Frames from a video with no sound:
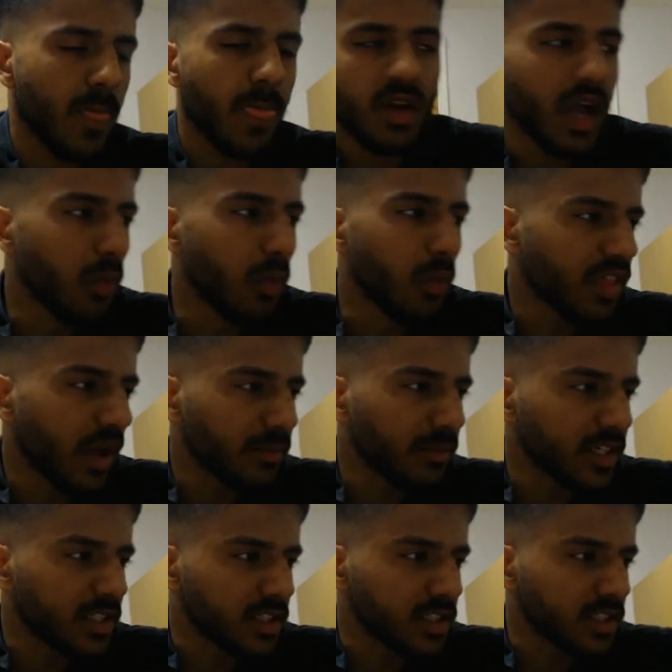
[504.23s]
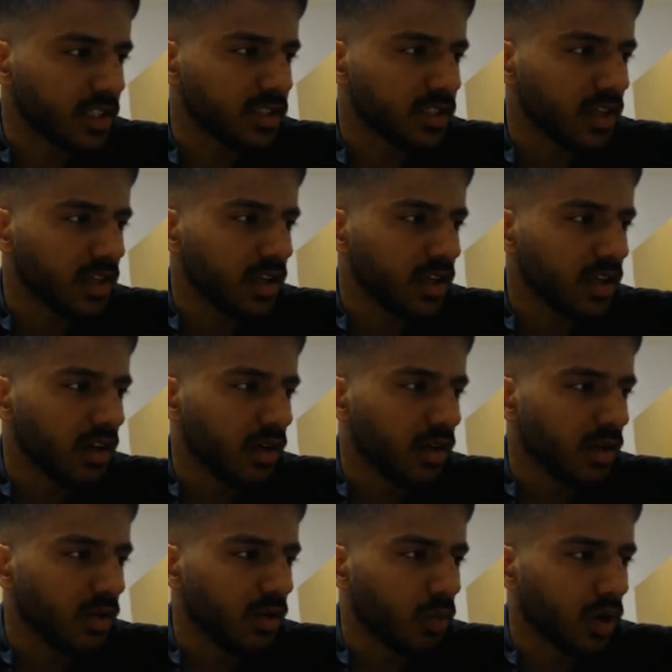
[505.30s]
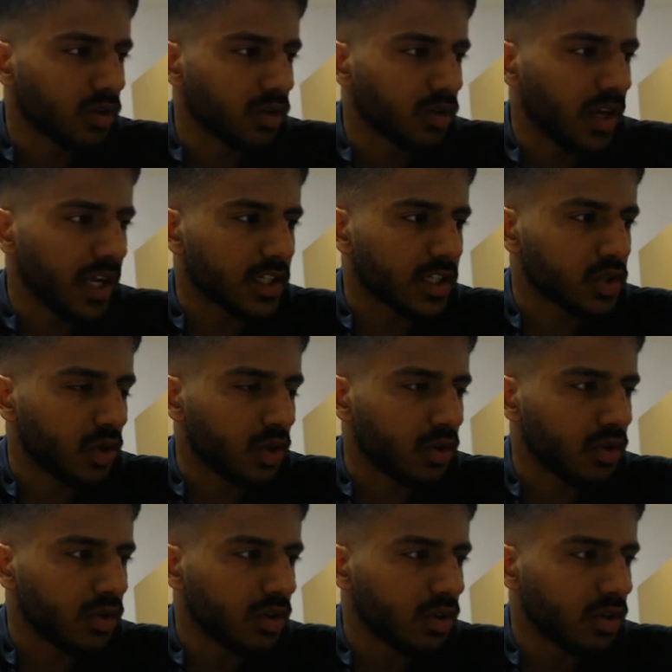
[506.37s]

And what that means is one electron